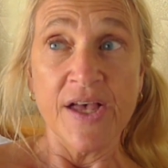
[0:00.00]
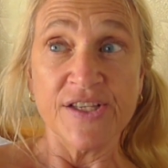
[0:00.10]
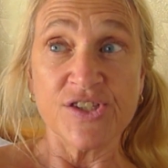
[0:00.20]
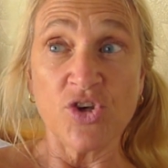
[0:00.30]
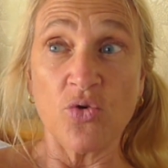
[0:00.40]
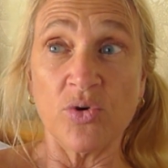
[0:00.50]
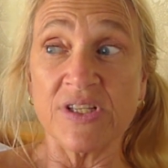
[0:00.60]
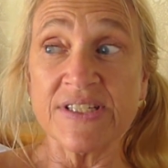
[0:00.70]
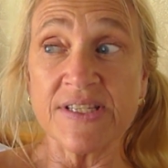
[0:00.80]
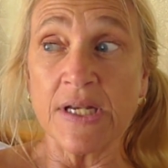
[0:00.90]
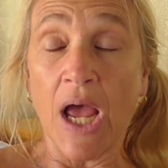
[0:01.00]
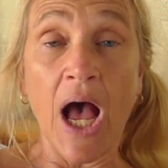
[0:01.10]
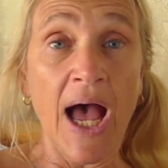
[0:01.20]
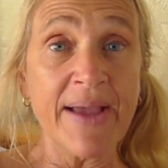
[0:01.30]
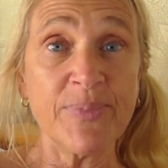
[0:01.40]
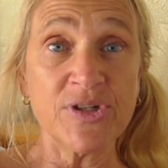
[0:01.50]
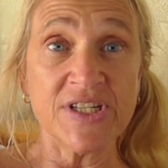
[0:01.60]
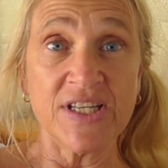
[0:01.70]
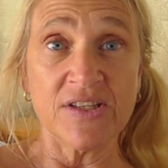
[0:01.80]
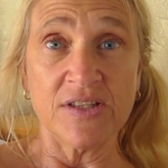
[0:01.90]
So listen, I put
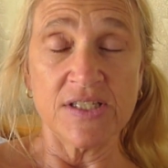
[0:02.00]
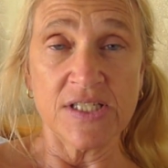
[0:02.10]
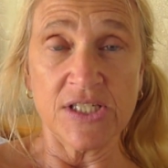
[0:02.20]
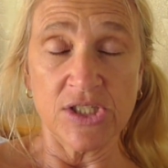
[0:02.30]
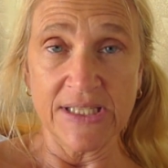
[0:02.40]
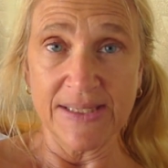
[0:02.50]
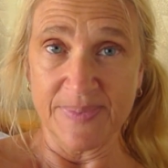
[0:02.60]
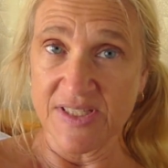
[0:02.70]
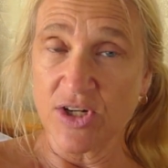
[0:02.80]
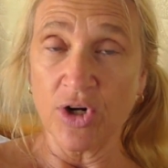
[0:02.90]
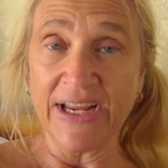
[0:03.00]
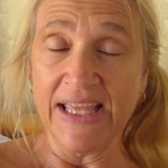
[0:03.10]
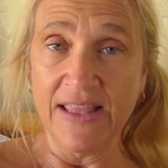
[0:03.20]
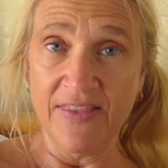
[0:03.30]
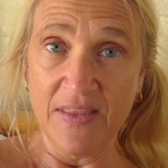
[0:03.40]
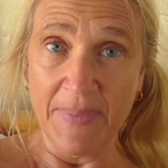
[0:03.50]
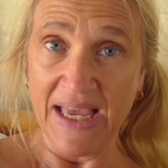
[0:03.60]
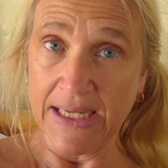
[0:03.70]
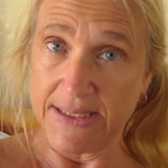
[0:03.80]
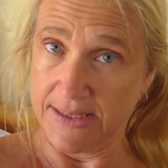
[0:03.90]
together these little clips that are in the
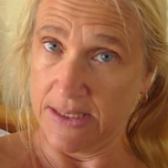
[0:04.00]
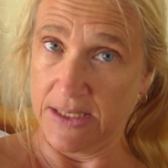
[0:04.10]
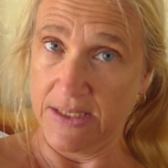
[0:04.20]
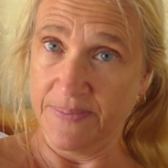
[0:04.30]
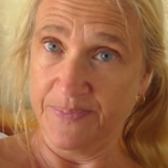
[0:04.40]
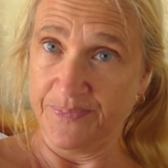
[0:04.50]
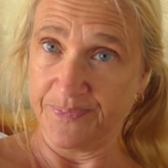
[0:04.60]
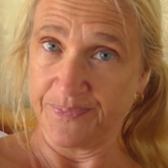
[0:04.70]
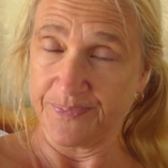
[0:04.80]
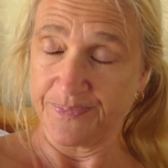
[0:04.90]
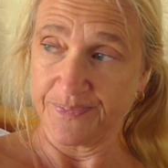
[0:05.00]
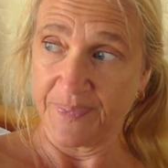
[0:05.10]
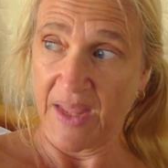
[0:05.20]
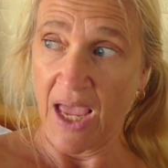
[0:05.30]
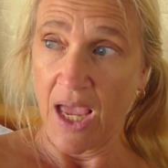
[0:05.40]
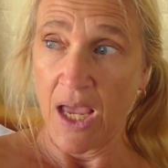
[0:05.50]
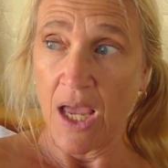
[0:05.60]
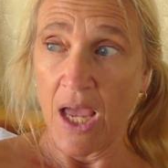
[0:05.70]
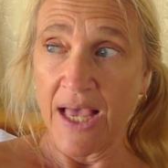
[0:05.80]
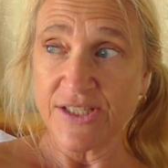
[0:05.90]
magazine.
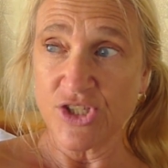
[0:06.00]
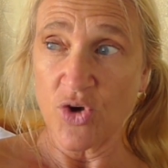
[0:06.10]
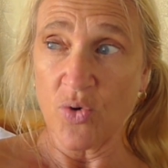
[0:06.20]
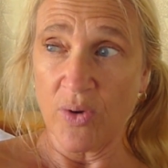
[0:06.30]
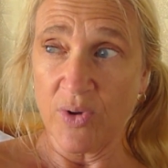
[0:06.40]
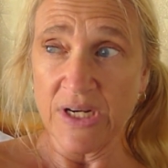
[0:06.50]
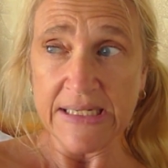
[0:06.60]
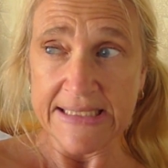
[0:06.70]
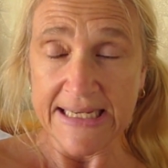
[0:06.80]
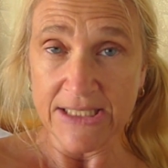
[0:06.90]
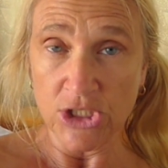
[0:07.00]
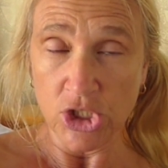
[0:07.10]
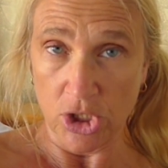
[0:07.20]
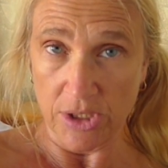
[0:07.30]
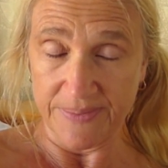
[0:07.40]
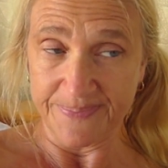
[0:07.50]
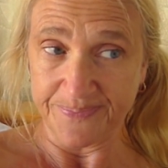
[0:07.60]
So I want you to take a look.